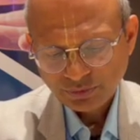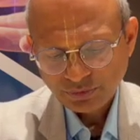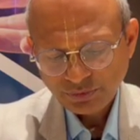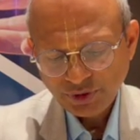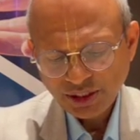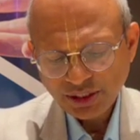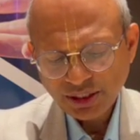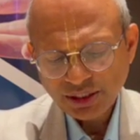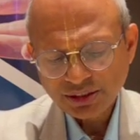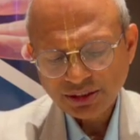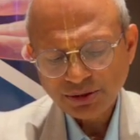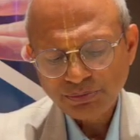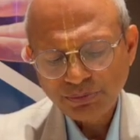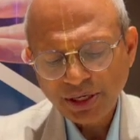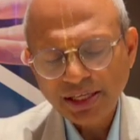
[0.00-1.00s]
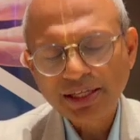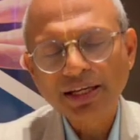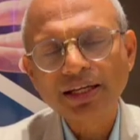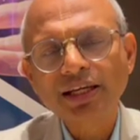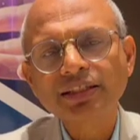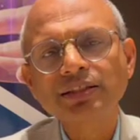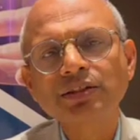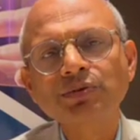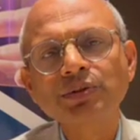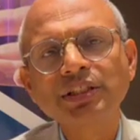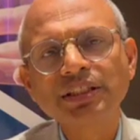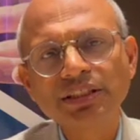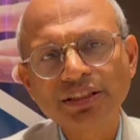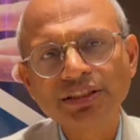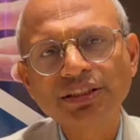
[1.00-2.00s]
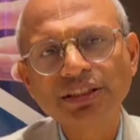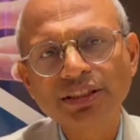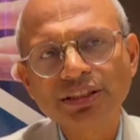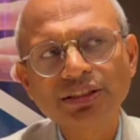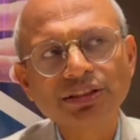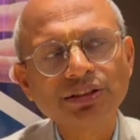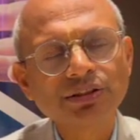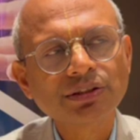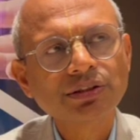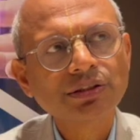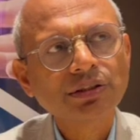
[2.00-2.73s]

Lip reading: Because of my connection with TCS,